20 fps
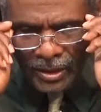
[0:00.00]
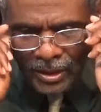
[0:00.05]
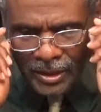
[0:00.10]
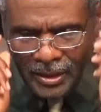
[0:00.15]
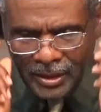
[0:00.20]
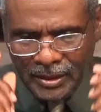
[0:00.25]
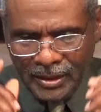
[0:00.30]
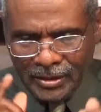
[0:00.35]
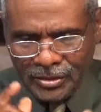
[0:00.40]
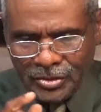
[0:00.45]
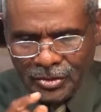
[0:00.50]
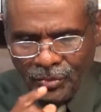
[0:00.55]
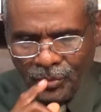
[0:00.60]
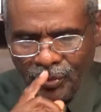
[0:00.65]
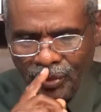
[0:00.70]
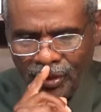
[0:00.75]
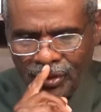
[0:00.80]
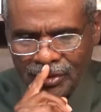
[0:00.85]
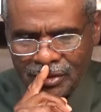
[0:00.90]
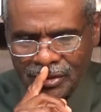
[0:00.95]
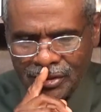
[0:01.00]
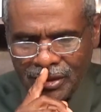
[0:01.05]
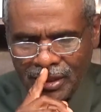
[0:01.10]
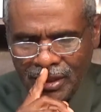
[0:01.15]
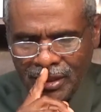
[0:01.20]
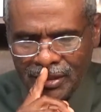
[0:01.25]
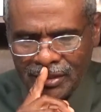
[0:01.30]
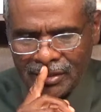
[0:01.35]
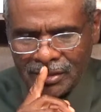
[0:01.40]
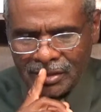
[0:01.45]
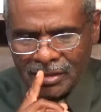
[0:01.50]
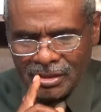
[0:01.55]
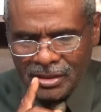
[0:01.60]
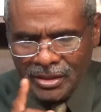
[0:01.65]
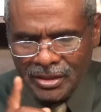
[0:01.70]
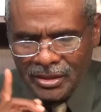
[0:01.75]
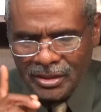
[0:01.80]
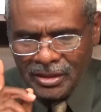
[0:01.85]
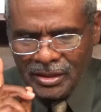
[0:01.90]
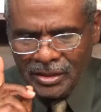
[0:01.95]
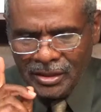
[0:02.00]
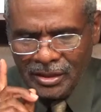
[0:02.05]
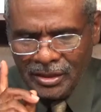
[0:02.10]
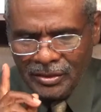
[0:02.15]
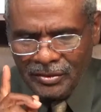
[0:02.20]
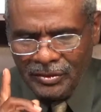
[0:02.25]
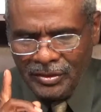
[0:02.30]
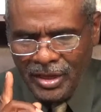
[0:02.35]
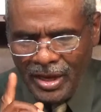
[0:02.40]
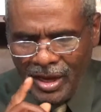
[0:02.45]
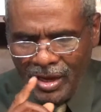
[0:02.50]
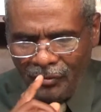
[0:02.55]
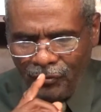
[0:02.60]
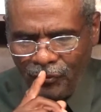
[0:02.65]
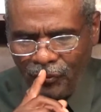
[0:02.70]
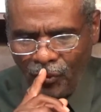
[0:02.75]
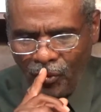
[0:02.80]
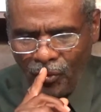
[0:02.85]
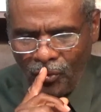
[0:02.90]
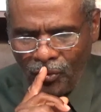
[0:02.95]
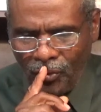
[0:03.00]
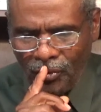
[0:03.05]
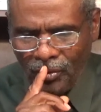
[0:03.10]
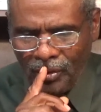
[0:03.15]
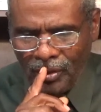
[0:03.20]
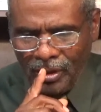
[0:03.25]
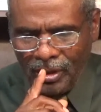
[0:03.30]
And as the word says, therefore,